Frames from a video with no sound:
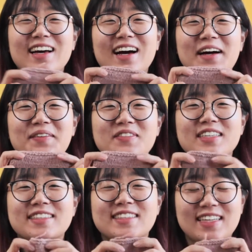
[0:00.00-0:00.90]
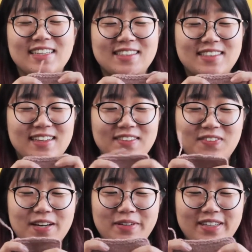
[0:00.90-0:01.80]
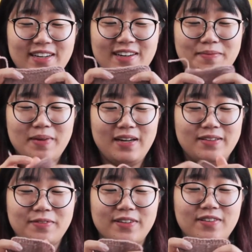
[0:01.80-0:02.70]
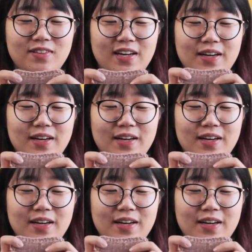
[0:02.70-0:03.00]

But this is the fabric that I made with